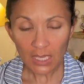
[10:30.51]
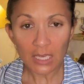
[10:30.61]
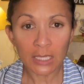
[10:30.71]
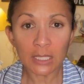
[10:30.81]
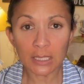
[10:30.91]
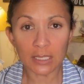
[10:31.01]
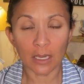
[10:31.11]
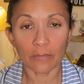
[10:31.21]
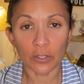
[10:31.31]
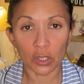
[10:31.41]
heat this
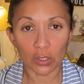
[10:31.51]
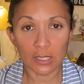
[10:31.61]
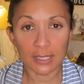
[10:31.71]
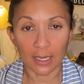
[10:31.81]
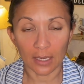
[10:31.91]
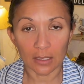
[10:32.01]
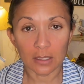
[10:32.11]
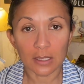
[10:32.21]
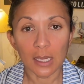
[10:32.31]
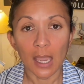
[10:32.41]
up for 30 seconds,